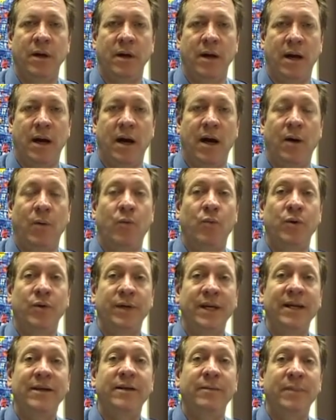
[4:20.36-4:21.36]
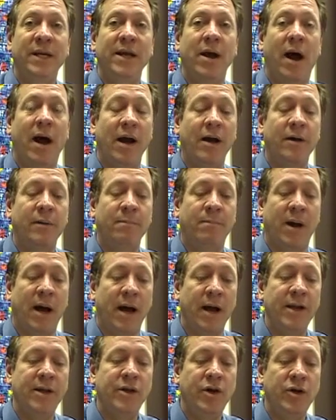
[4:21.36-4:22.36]
will need to be hired
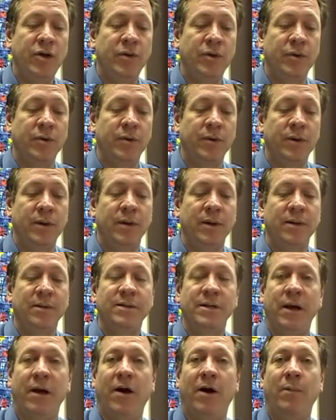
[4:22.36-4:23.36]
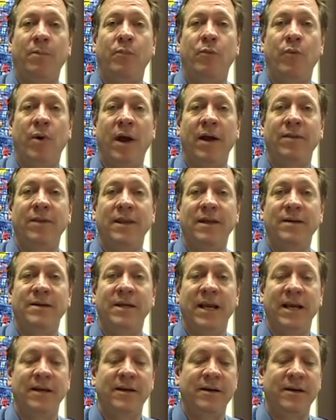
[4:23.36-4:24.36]
by you to help run the
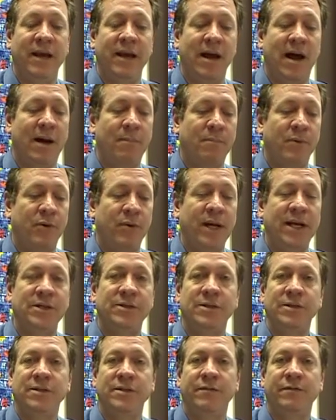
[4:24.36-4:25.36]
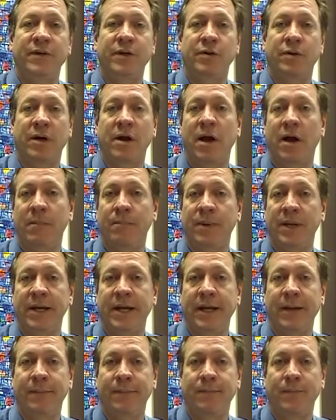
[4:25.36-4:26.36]
day-to-day operations of your
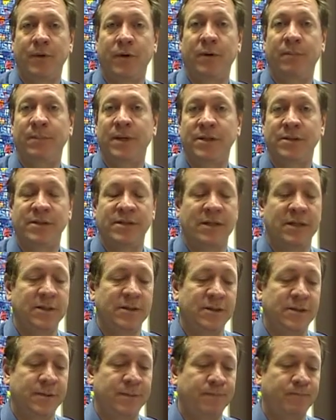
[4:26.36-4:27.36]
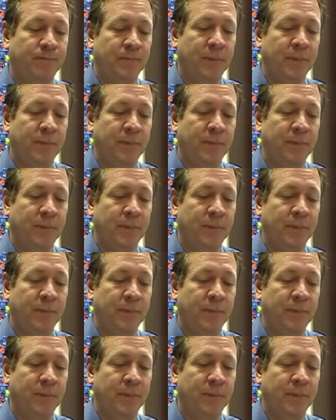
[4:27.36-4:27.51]
company or business.